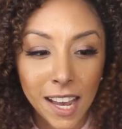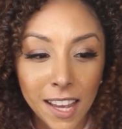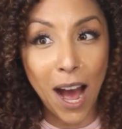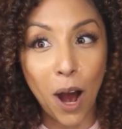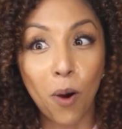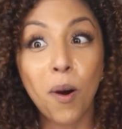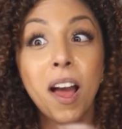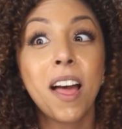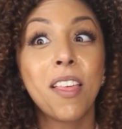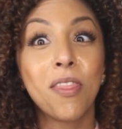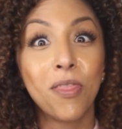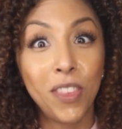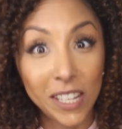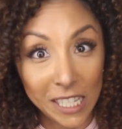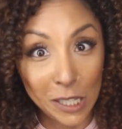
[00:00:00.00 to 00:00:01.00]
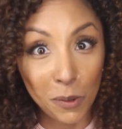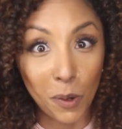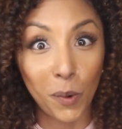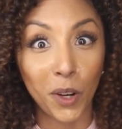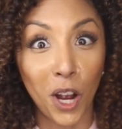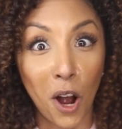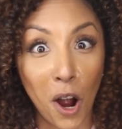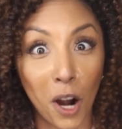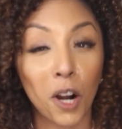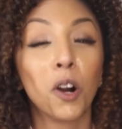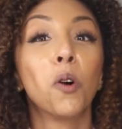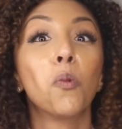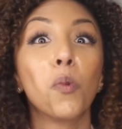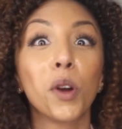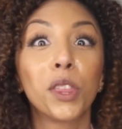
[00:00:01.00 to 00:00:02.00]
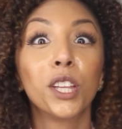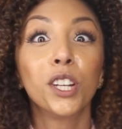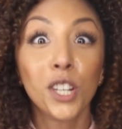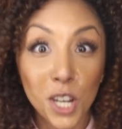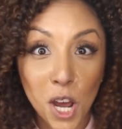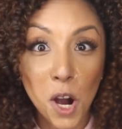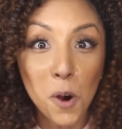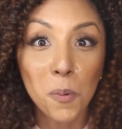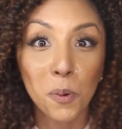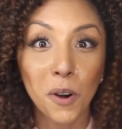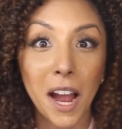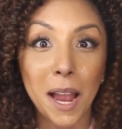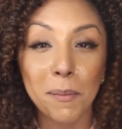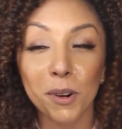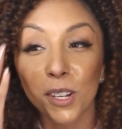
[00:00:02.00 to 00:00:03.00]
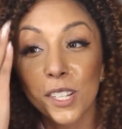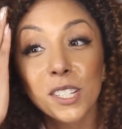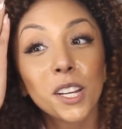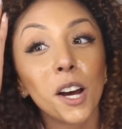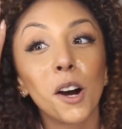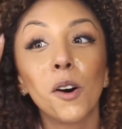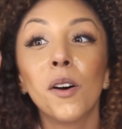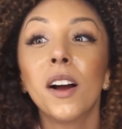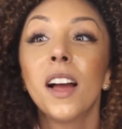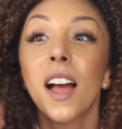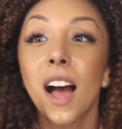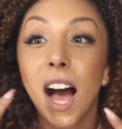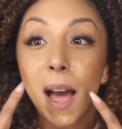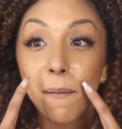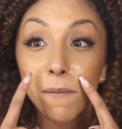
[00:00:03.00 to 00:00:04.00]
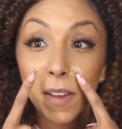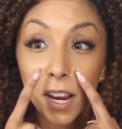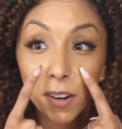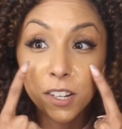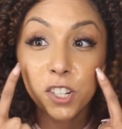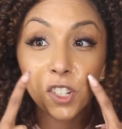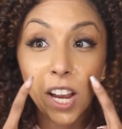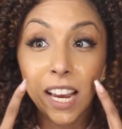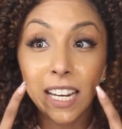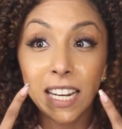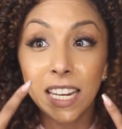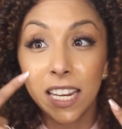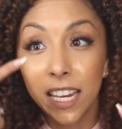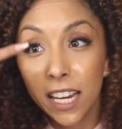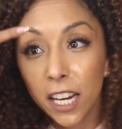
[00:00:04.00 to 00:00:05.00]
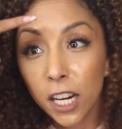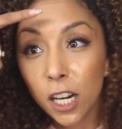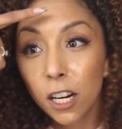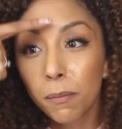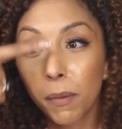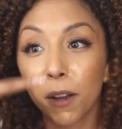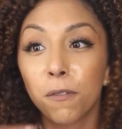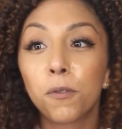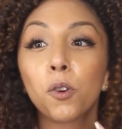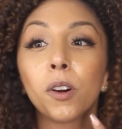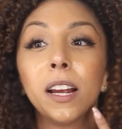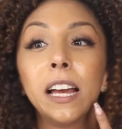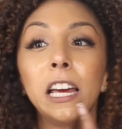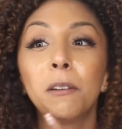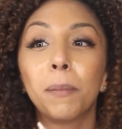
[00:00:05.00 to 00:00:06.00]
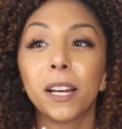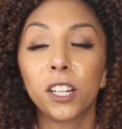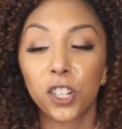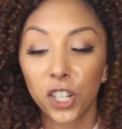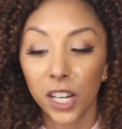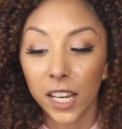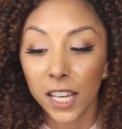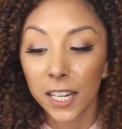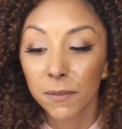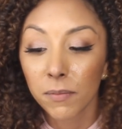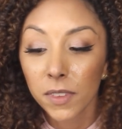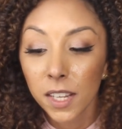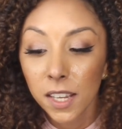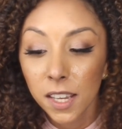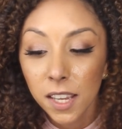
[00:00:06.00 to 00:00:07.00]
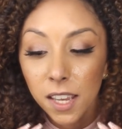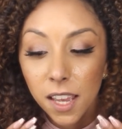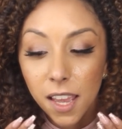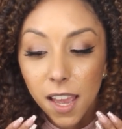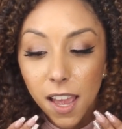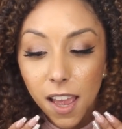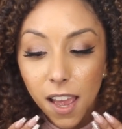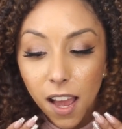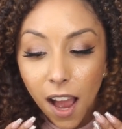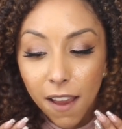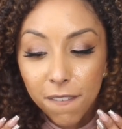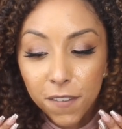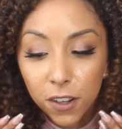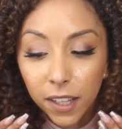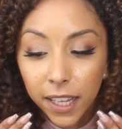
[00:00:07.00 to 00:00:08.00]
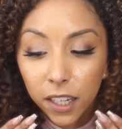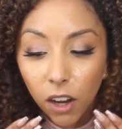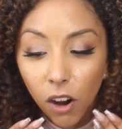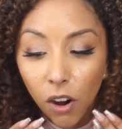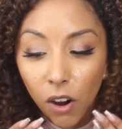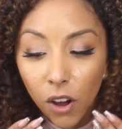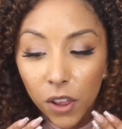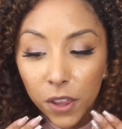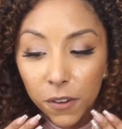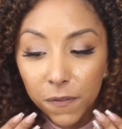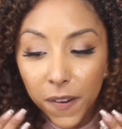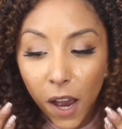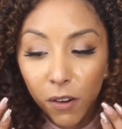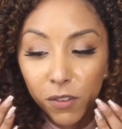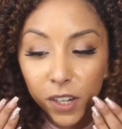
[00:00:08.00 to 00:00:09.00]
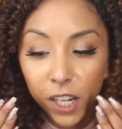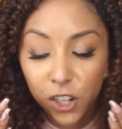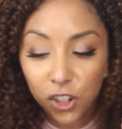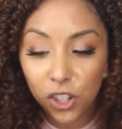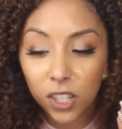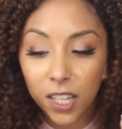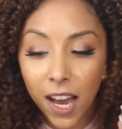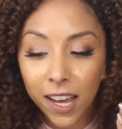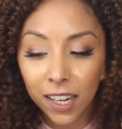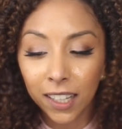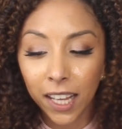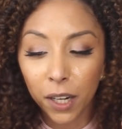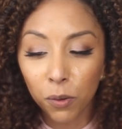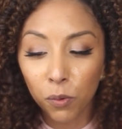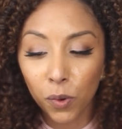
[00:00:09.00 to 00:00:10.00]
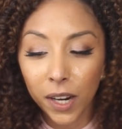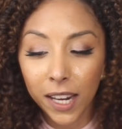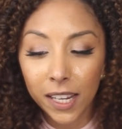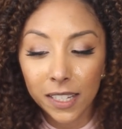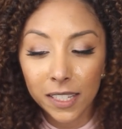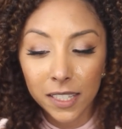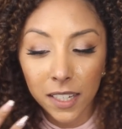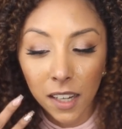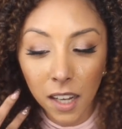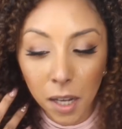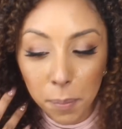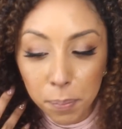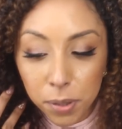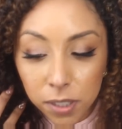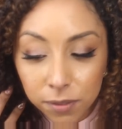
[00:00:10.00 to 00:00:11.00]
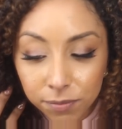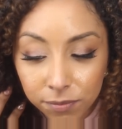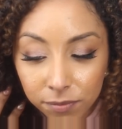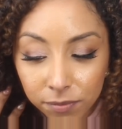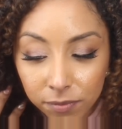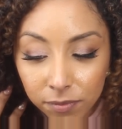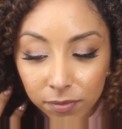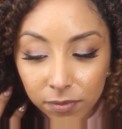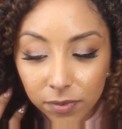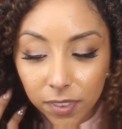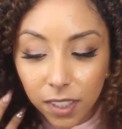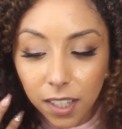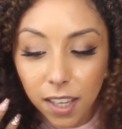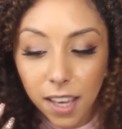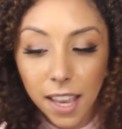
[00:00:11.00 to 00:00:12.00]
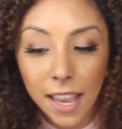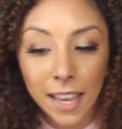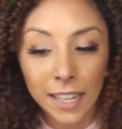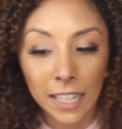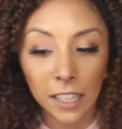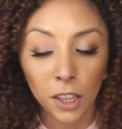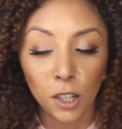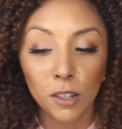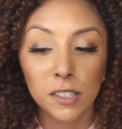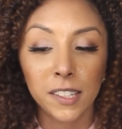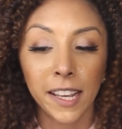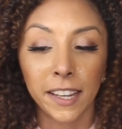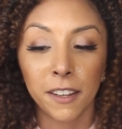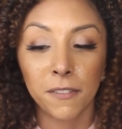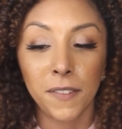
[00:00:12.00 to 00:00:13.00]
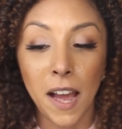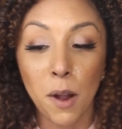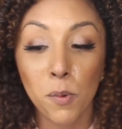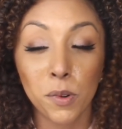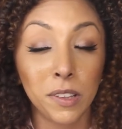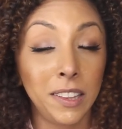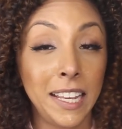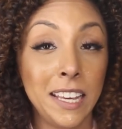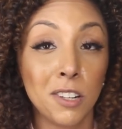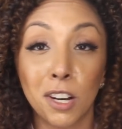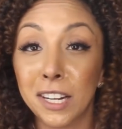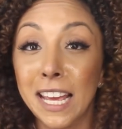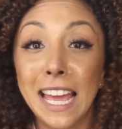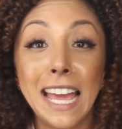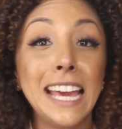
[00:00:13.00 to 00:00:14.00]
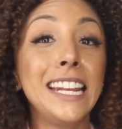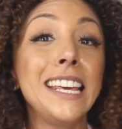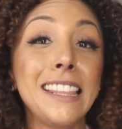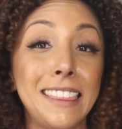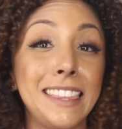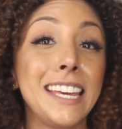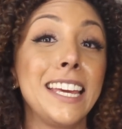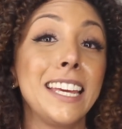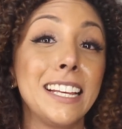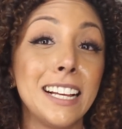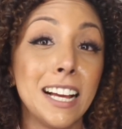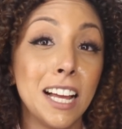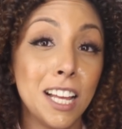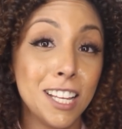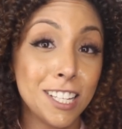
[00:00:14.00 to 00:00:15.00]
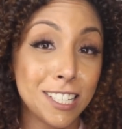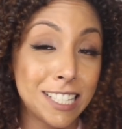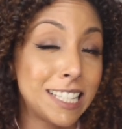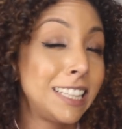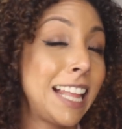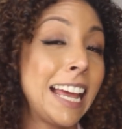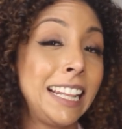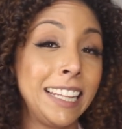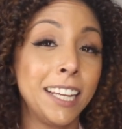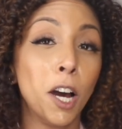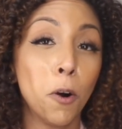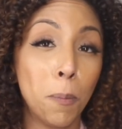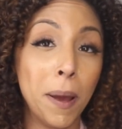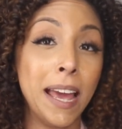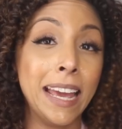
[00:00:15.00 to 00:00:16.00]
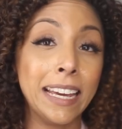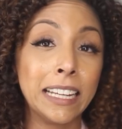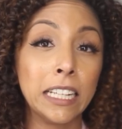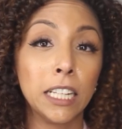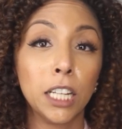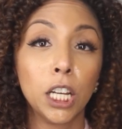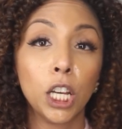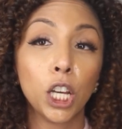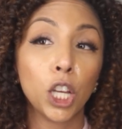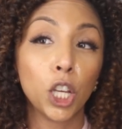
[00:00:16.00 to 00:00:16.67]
that. And this is when my microphone decided to die. Ugh, come on, Bianca, get it together. But anyways, what I was saying was that I did forget to put a primer on, so this is like a very true test of how the foundation is all on its own.